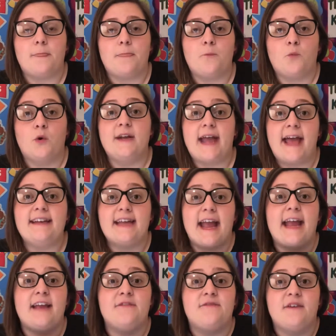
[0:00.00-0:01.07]
would end at
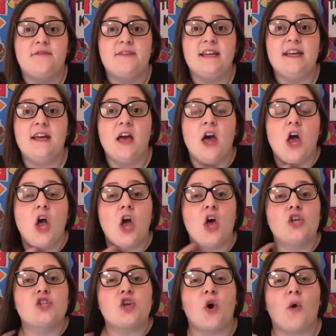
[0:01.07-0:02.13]
8:50.
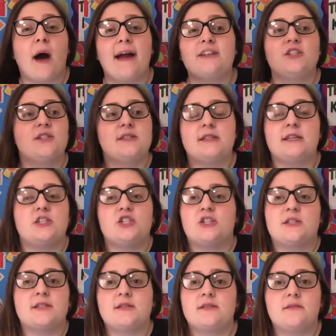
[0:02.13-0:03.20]
So it's
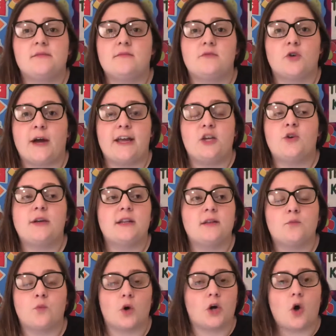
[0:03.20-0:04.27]
just great. You could
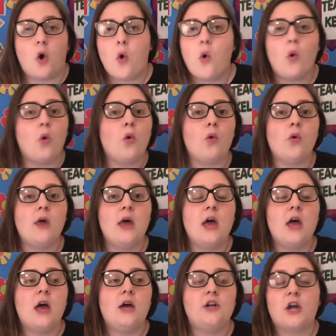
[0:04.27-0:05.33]
work a whole
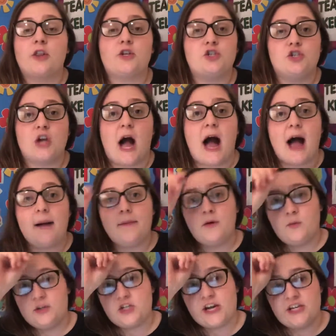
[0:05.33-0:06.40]
another job,
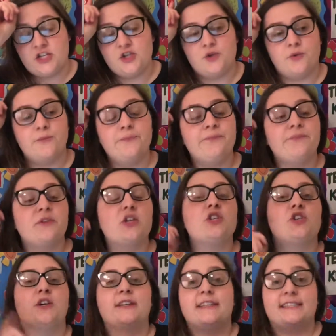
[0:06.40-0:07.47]
which I do,
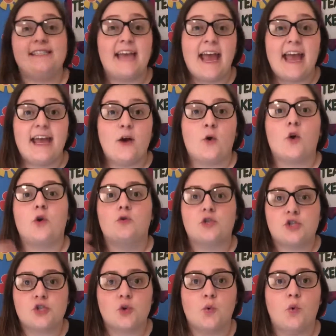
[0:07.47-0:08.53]
during the day, or go to
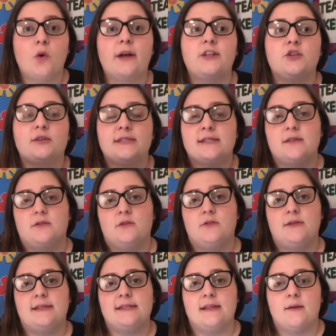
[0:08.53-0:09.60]
school, and you could still do
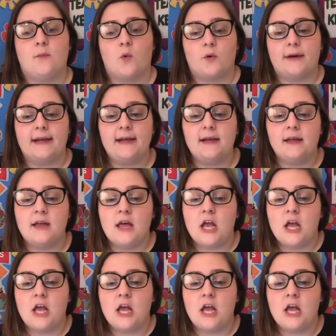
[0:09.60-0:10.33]
this in the morning.